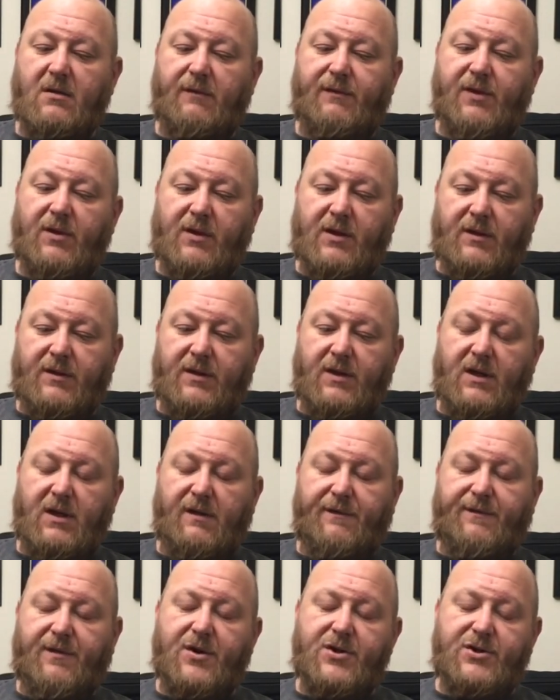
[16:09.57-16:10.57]
If you look at
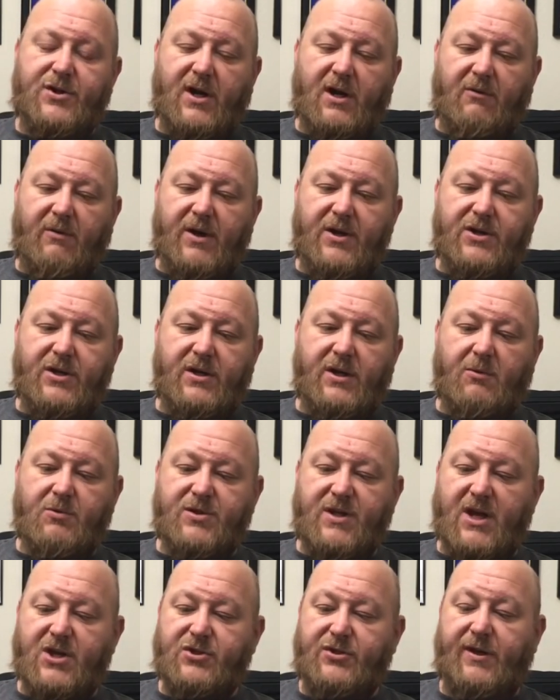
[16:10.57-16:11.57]
the first generation, it
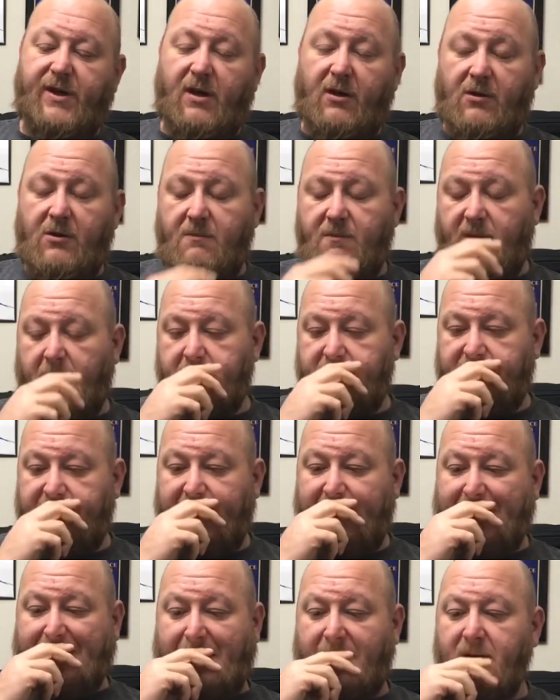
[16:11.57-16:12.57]
was actually an aluminum
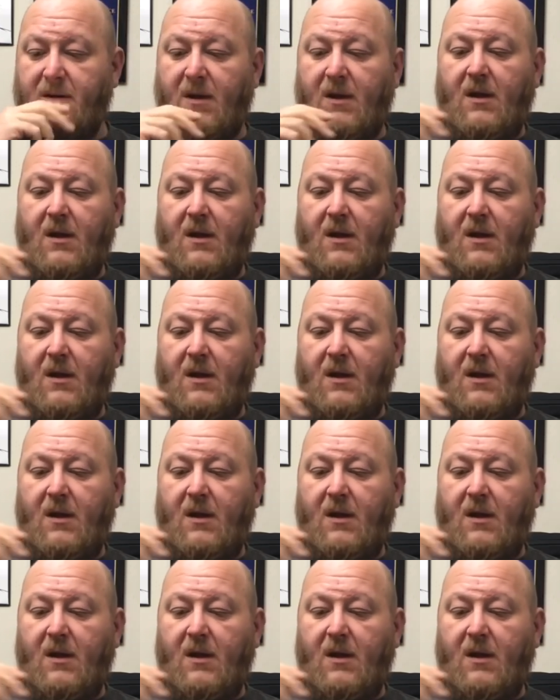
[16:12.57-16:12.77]
stock